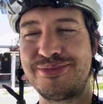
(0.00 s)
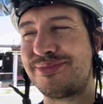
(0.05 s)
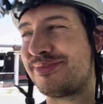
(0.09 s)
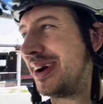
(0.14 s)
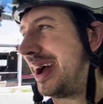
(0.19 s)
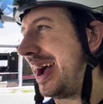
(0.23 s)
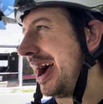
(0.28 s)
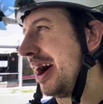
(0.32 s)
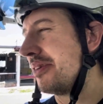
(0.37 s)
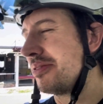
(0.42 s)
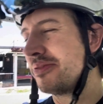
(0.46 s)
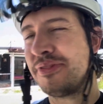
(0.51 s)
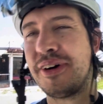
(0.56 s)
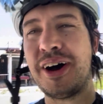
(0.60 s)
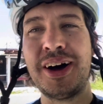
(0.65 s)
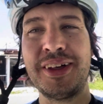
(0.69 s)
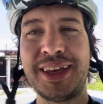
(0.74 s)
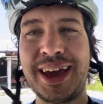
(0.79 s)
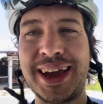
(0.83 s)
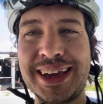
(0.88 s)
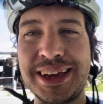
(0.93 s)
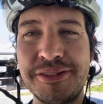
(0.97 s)
how
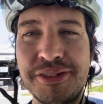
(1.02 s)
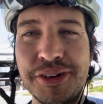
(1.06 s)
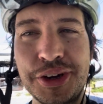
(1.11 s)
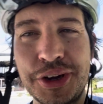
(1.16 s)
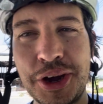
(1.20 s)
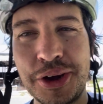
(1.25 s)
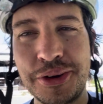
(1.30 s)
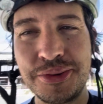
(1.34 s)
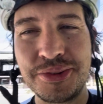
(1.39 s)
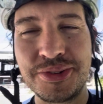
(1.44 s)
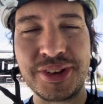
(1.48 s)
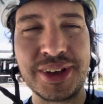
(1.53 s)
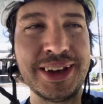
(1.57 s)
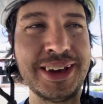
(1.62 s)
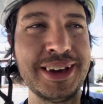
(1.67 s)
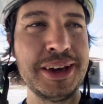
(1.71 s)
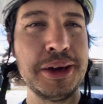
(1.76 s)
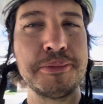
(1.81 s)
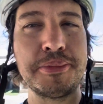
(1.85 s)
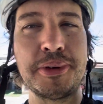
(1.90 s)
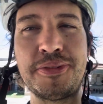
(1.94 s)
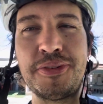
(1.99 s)
far that even goes
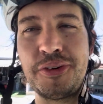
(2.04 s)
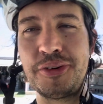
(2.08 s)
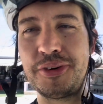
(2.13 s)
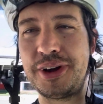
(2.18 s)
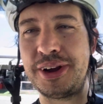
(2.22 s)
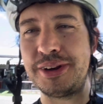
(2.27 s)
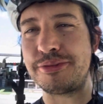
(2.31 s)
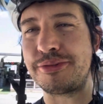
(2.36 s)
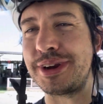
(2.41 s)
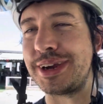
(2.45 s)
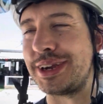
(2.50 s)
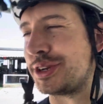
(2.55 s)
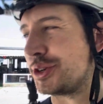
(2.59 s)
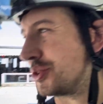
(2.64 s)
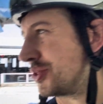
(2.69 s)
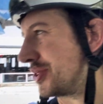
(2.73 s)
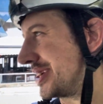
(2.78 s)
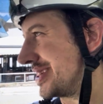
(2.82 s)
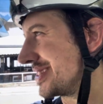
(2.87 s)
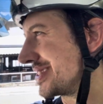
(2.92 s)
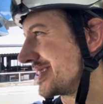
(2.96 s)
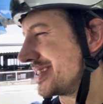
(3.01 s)
before it
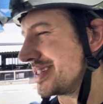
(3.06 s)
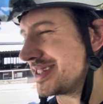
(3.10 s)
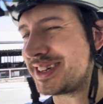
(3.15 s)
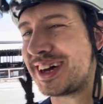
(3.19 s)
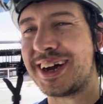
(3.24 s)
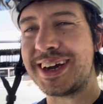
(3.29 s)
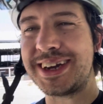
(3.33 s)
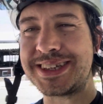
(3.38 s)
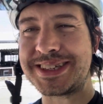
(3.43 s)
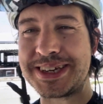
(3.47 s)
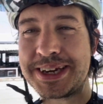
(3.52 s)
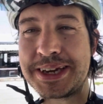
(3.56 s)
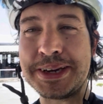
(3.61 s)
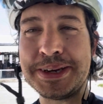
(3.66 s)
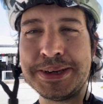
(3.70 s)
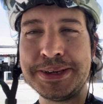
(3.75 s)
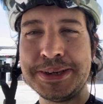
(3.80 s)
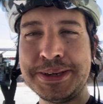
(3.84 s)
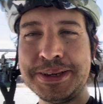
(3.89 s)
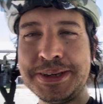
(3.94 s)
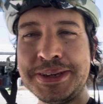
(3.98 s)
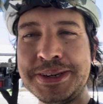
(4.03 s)
rejoins society.
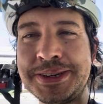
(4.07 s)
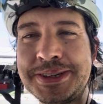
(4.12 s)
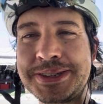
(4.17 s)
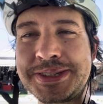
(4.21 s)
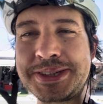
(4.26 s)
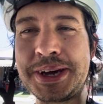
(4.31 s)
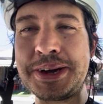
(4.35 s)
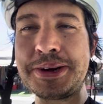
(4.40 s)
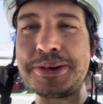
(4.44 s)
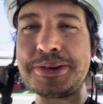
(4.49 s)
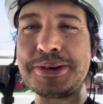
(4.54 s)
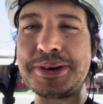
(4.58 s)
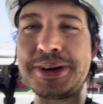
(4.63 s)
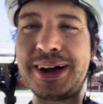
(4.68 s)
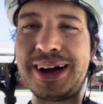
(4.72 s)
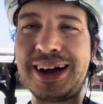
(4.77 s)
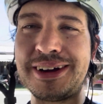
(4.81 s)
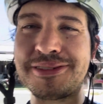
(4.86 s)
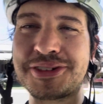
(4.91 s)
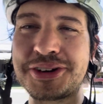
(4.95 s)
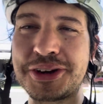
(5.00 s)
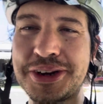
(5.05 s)
So
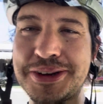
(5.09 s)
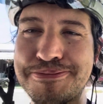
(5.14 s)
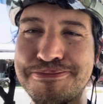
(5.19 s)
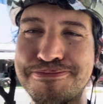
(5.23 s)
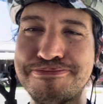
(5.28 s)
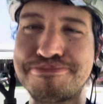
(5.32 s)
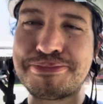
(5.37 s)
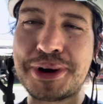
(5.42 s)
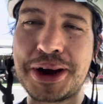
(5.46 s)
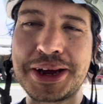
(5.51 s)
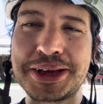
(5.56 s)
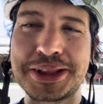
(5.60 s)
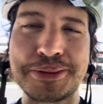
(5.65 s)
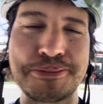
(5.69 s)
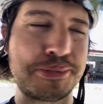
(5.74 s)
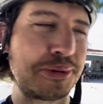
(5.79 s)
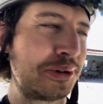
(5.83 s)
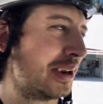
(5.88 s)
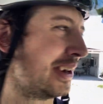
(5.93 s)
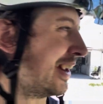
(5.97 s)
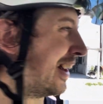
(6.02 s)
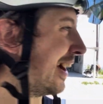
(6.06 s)
I've got to bite the
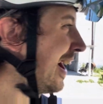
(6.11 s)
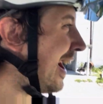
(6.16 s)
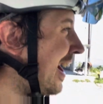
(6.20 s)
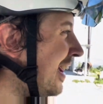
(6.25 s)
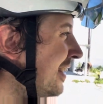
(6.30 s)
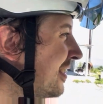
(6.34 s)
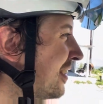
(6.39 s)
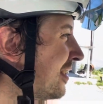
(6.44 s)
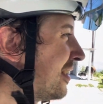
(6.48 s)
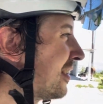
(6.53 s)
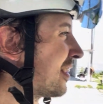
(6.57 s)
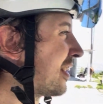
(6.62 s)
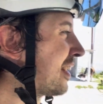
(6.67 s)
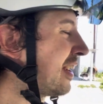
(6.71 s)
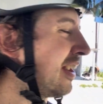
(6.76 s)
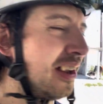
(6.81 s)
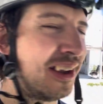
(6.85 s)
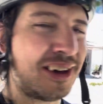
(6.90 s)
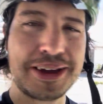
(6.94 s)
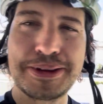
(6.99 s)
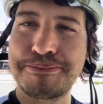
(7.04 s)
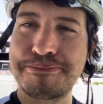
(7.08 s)
bullet and
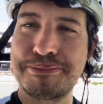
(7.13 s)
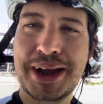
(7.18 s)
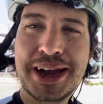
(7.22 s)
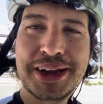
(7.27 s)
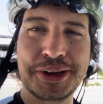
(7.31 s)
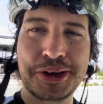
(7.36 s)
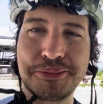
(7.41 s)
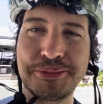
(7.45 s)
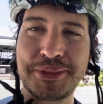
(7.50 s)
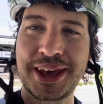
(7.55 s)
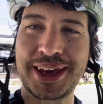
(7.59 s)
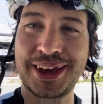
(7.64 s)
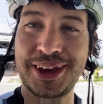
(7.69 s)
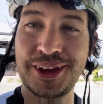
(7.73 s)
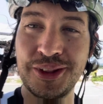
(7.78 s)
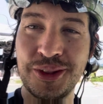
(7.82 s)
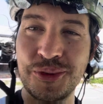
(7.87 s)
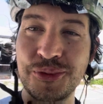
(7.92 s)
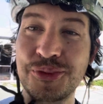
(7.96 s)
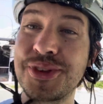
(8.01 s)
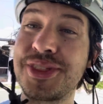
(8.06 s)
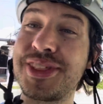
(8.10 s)
climb back up the
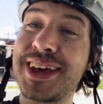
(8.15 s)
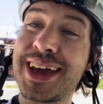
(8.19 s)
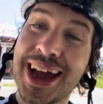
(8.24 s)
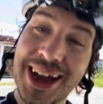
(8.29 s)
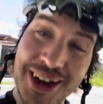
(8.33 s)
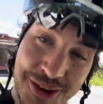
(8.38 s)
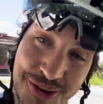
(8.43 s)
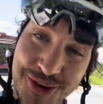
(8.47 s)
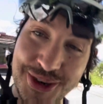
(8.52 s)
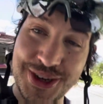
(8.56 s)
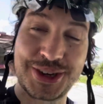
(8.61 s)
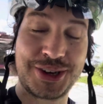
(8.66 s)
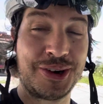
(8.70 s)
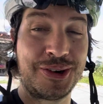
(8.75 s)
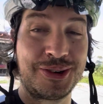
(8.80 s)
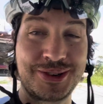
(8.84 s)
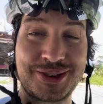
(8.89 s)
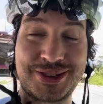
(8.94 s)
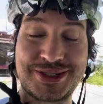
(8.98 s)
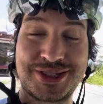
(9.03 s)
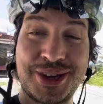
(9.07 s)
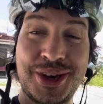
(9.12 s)
hill with the angry
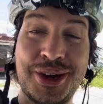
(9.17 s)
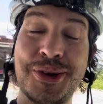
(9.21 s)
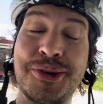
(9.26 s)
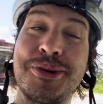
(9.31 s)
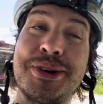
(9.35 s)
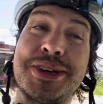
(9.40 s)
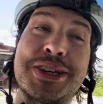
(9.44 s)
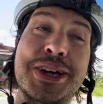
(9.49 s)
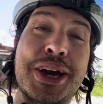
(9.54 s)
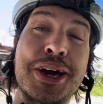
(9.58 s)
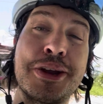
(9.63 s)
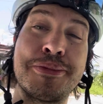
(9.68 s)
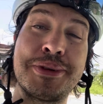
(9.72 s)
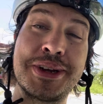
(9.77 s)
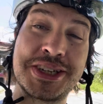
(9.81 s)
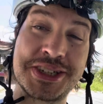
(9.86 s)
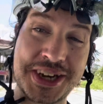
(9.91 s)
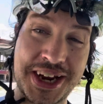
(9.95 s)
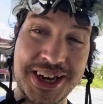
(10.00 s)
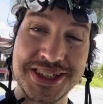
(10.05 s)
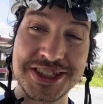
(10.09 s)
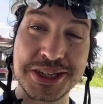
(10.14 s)
dogs, which are going to be
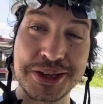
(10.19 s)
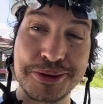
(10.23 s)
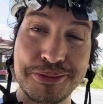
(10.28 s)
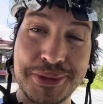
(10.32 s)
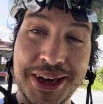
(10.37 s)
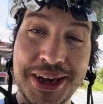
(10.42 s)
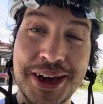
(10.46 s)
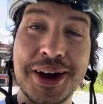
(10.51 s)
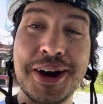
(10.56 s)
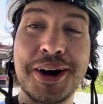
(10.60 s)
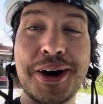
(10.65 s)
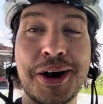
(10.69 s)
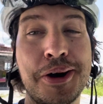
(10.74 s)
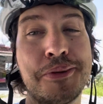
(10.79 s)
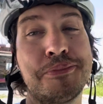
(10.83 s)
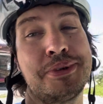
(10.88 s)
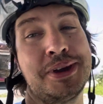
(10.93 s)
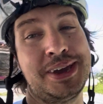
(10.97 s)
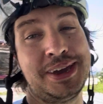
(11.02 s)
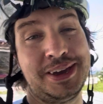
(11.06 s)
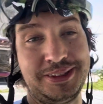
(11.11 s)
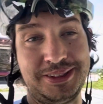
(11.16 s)
chasing me
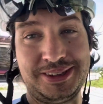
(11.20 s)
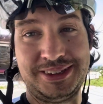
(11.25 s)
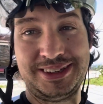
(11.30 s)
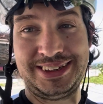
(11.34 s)
uphill.